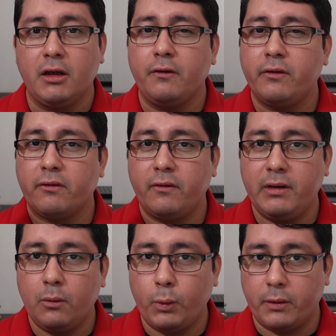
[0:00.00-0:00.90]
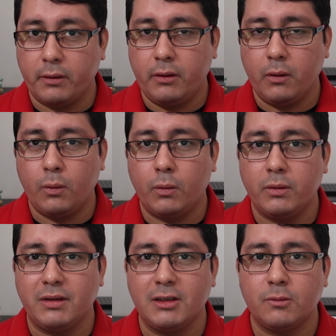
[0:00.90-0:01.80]
If you're familiar with Go,
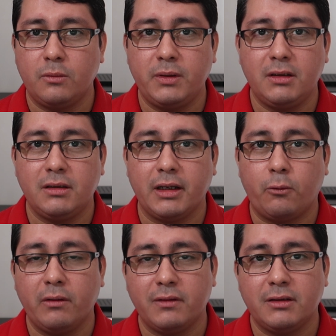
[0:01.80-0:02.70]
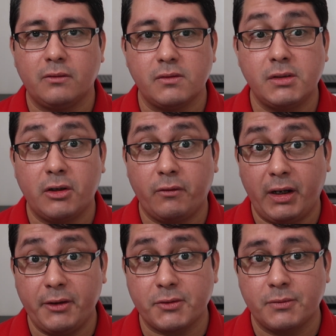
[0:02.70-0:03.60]
this will be the equivalent to zero
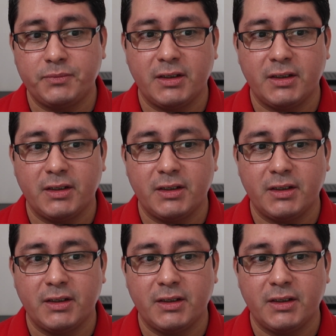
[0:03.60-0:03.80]
values.